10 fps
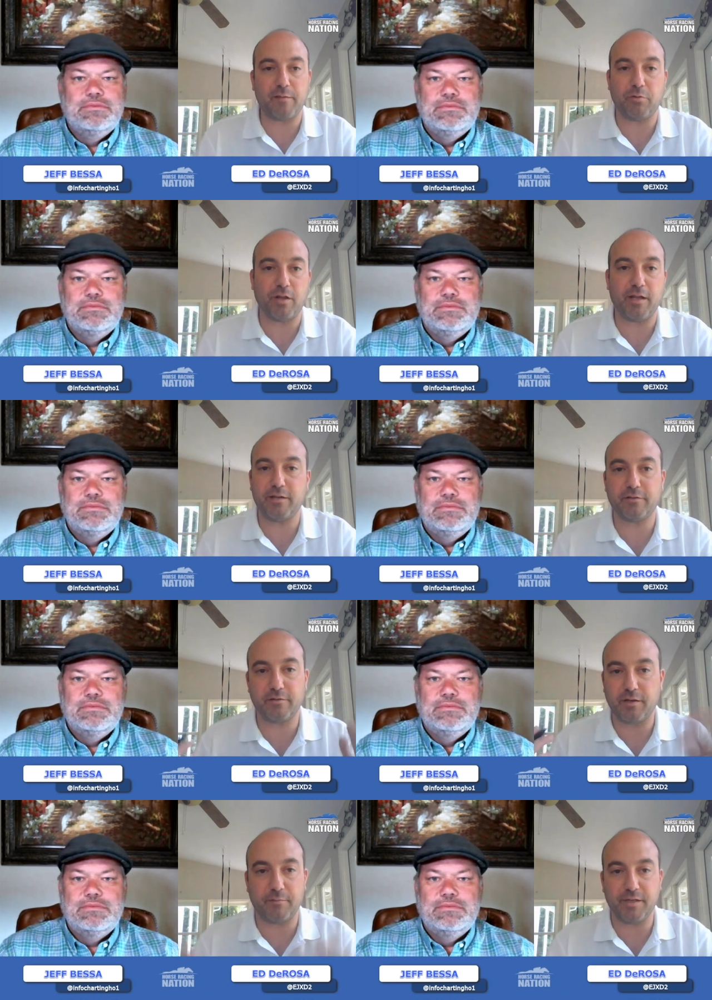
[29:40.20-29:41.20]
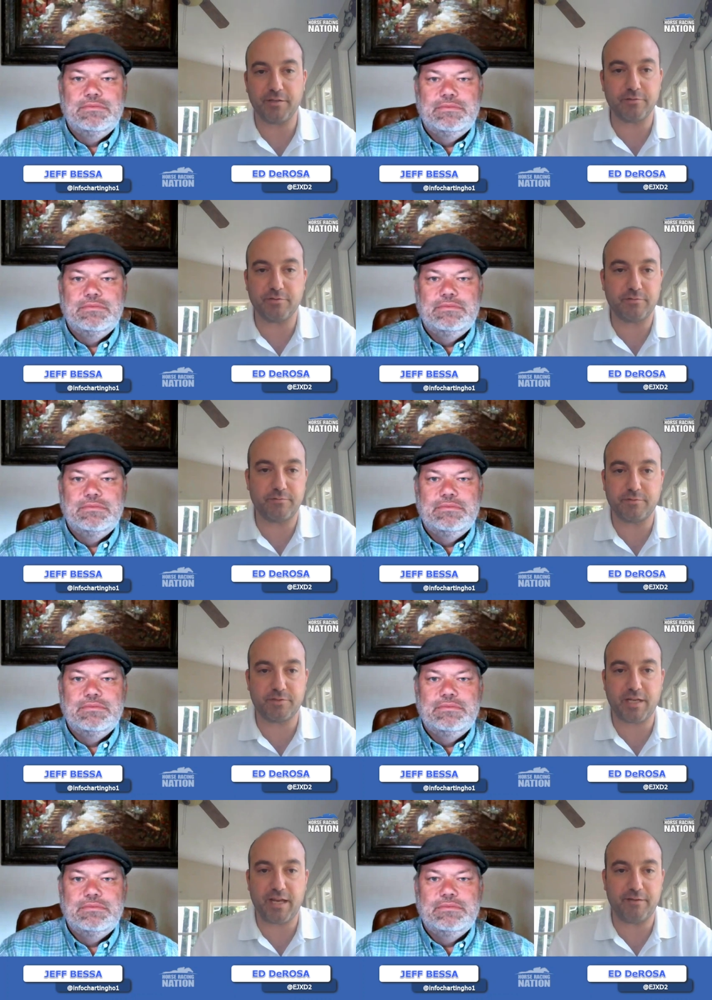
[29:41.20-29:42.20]
Speaker 1: I play, I mean, you
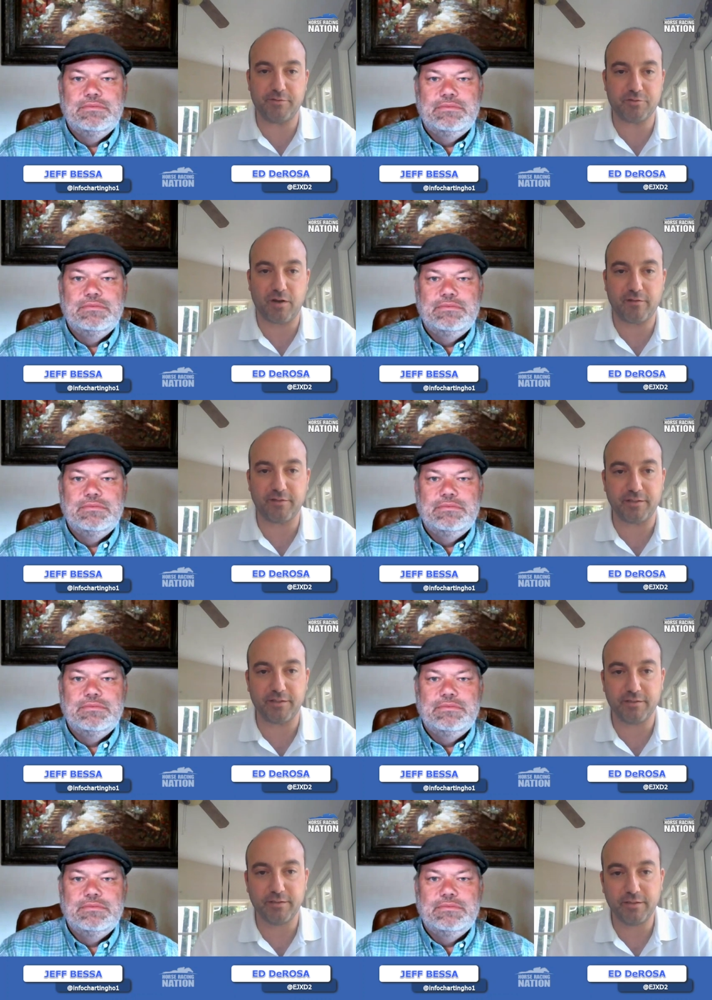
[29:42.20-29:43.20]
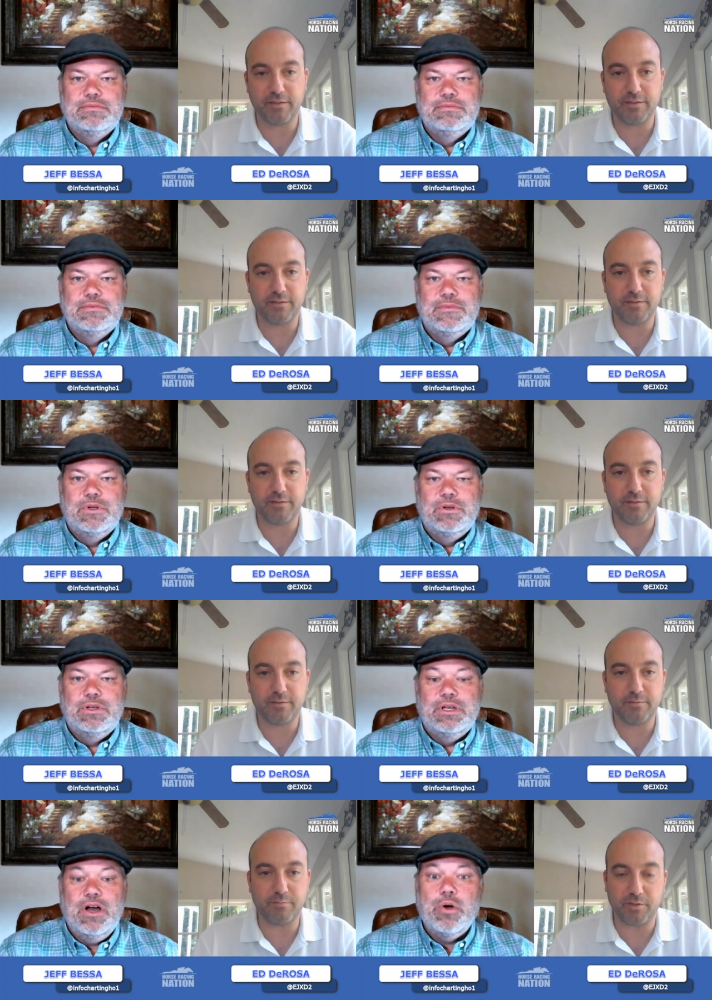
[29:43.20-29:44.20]
just can't even trust it.
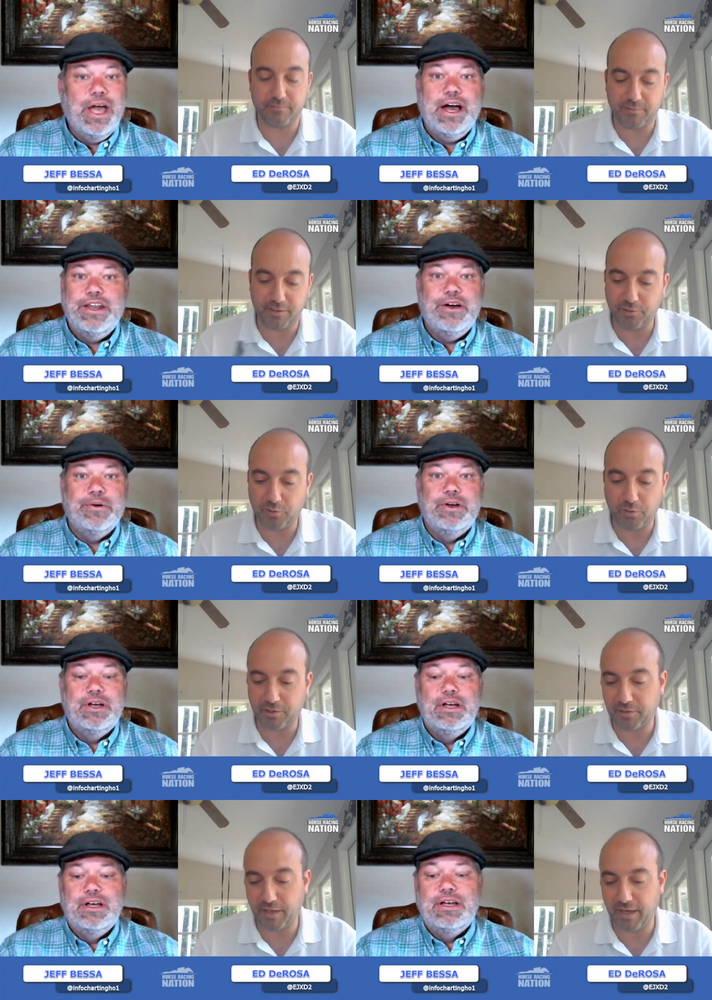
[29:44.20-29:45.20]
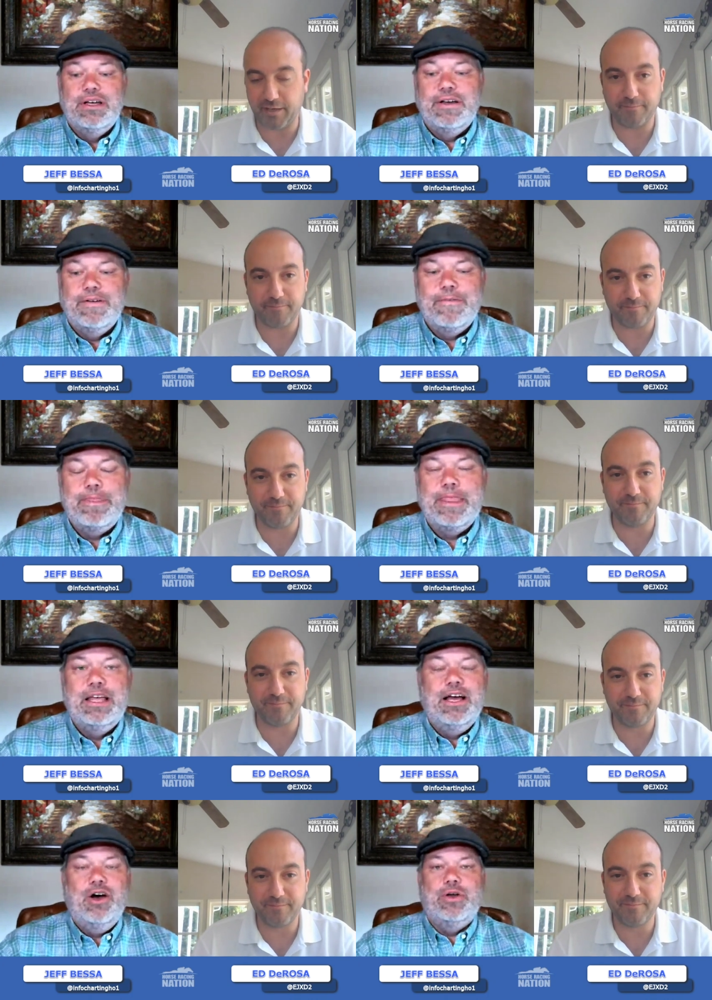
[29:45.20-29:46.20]
Oh yeah, In New York, you can.
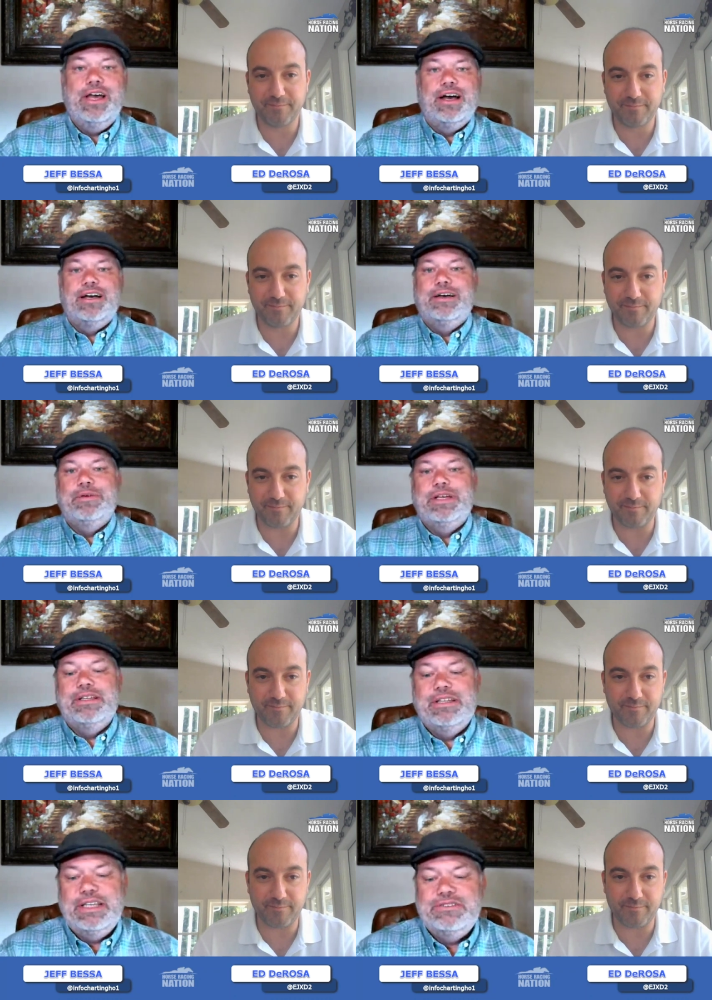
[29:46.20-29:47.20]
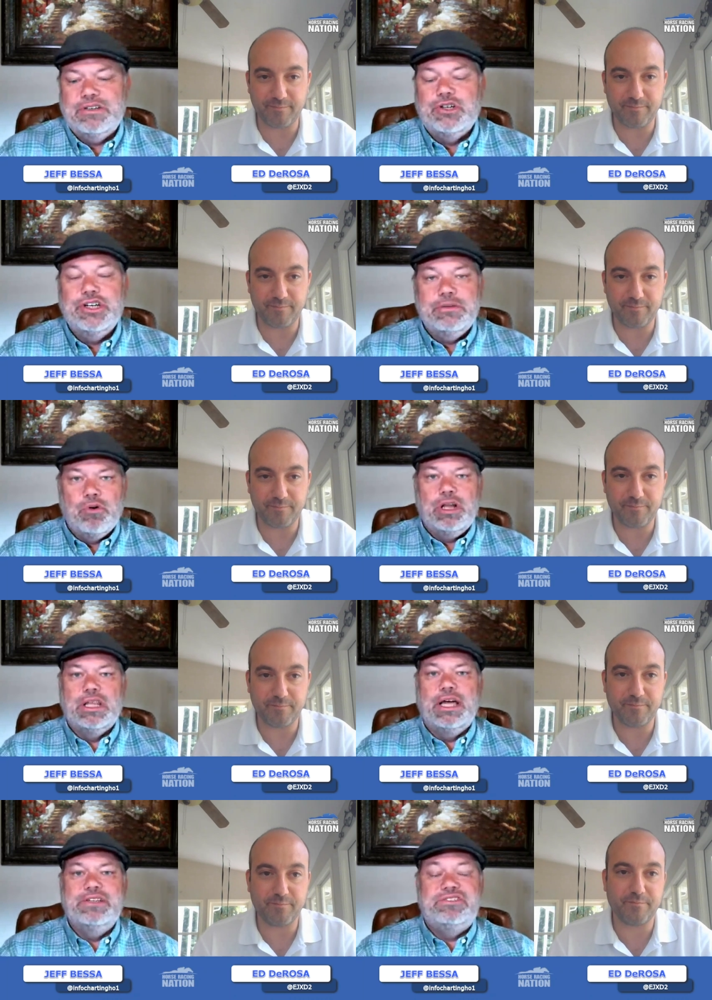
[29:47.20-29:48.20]
Speaker 2: Oh yeah, I mean these are good
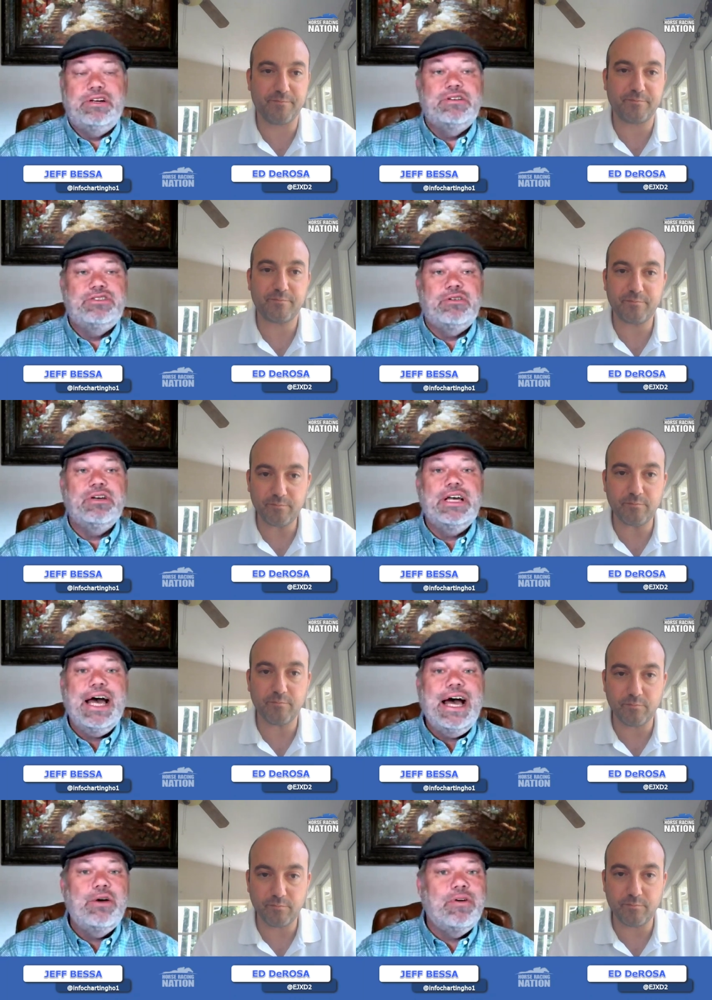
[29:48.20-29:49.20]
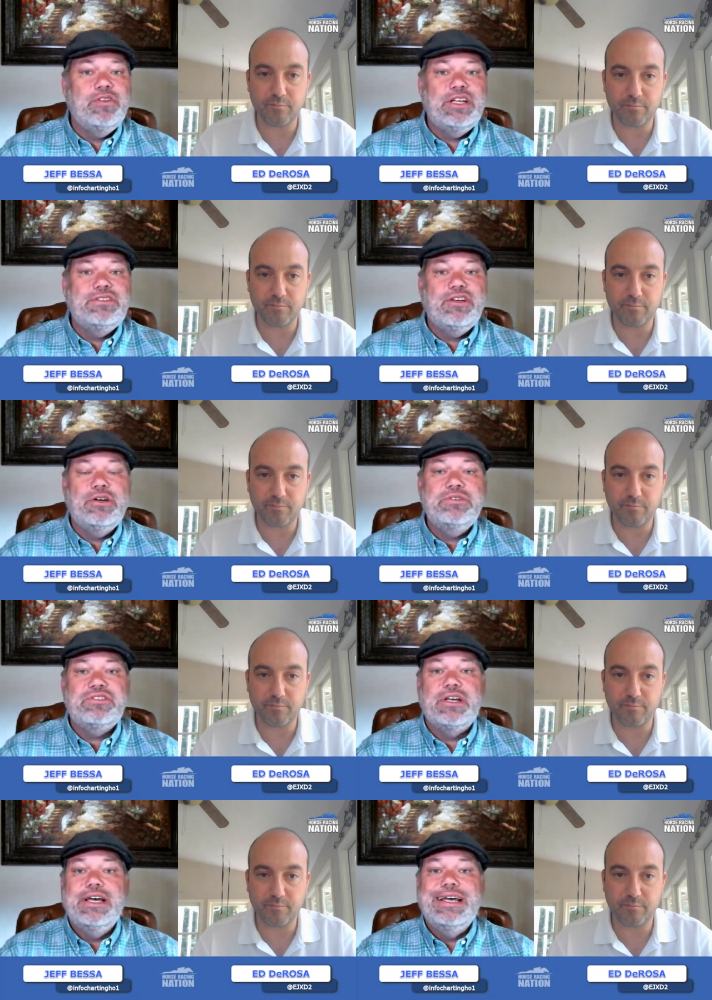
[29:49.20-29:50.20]
morning lines. Saratoga guy, whoever does
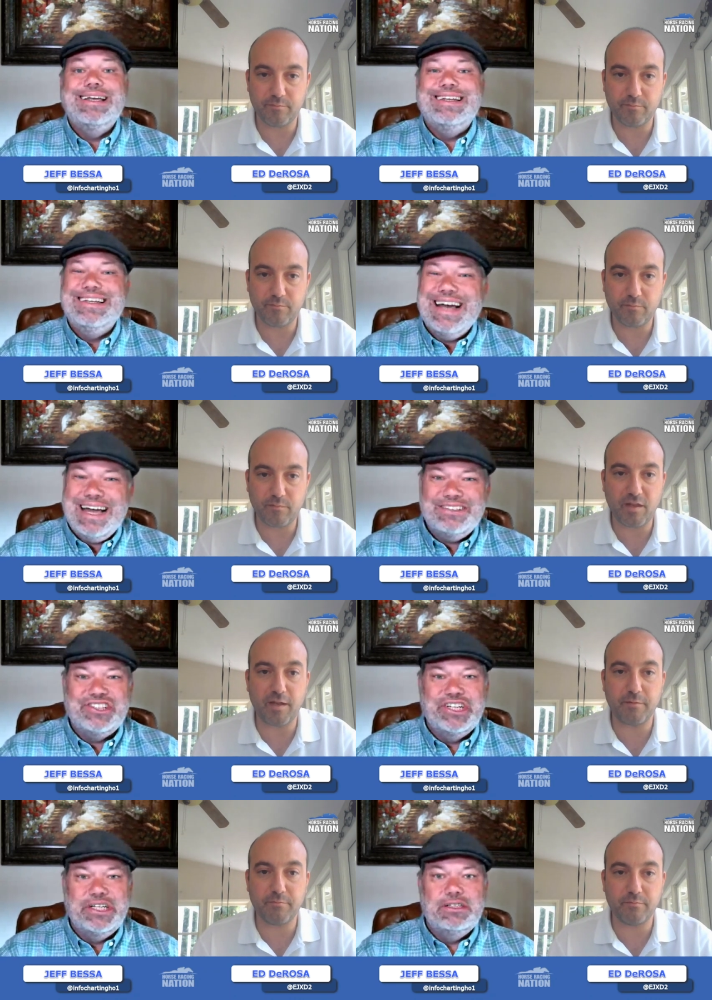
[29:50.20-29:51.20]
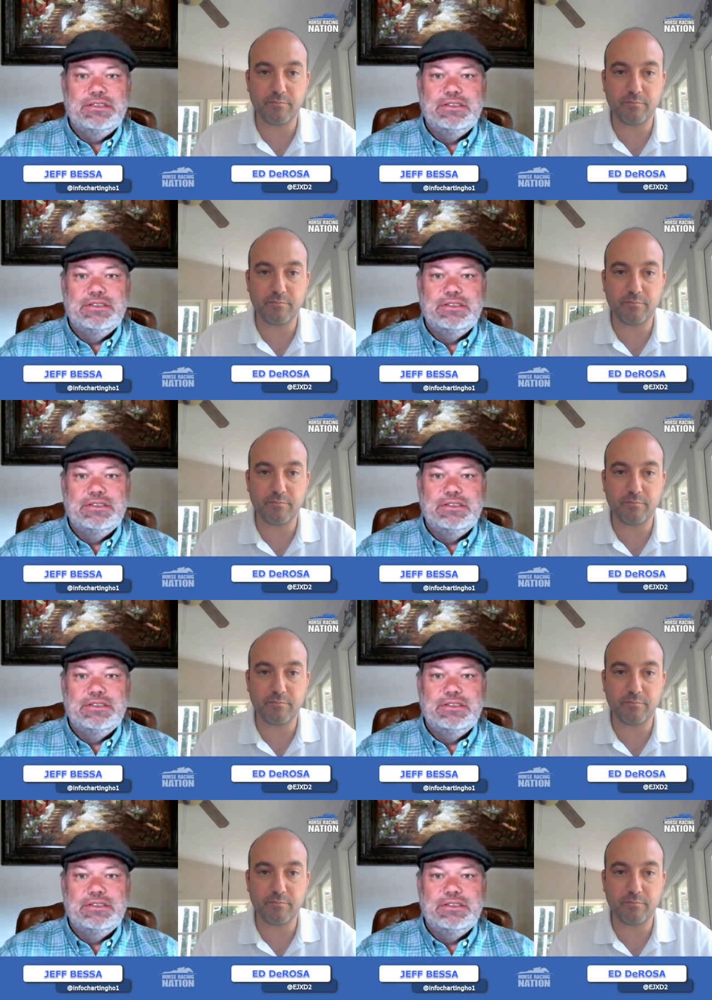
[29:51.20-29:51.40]
those, not Same. as good.